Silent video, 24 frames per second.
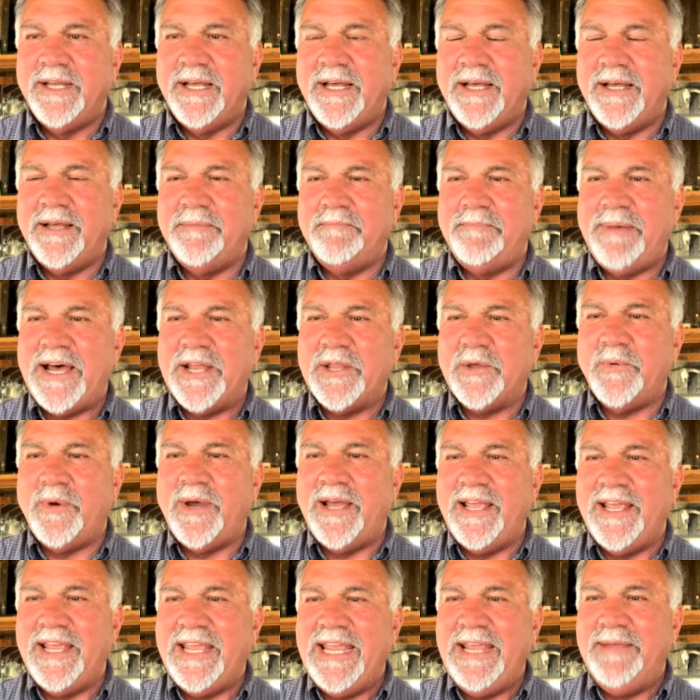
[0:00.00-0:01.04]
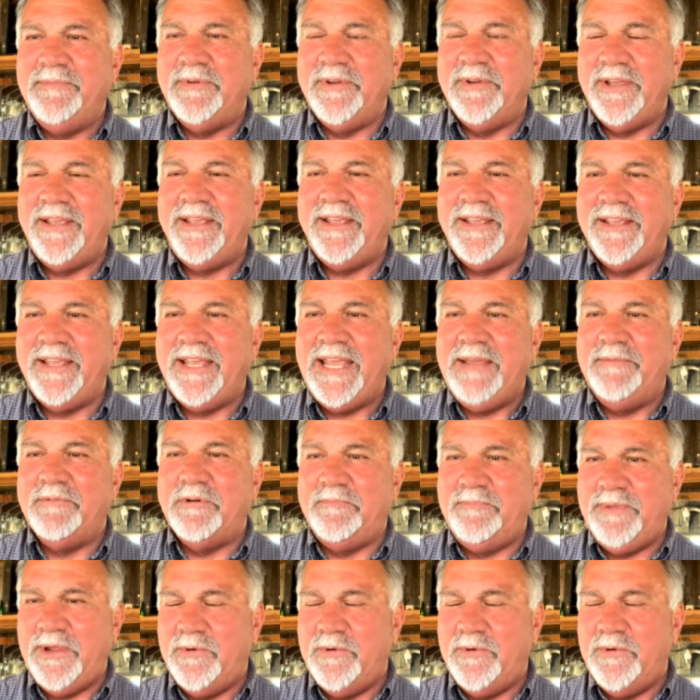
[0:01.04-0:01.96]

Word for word: Uh, by the way, he, he, he will